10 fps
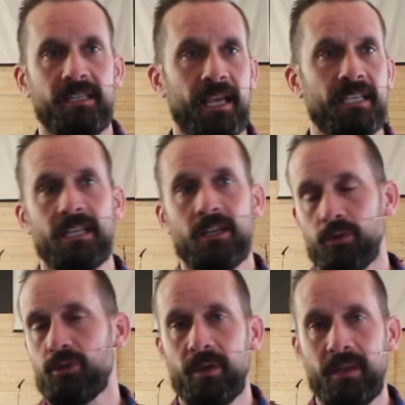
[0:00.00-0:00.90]
days
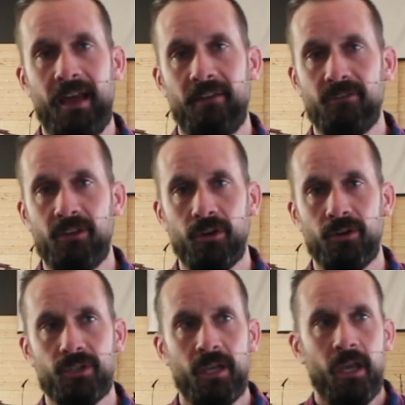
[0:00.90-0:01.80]
equals 3.5
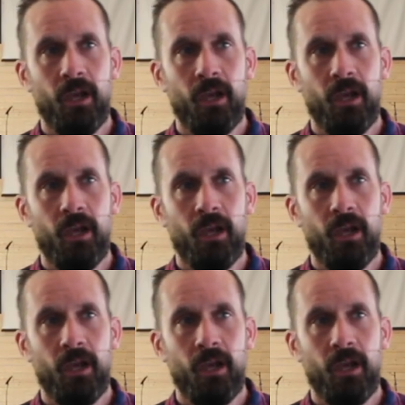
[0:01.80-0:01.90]
years.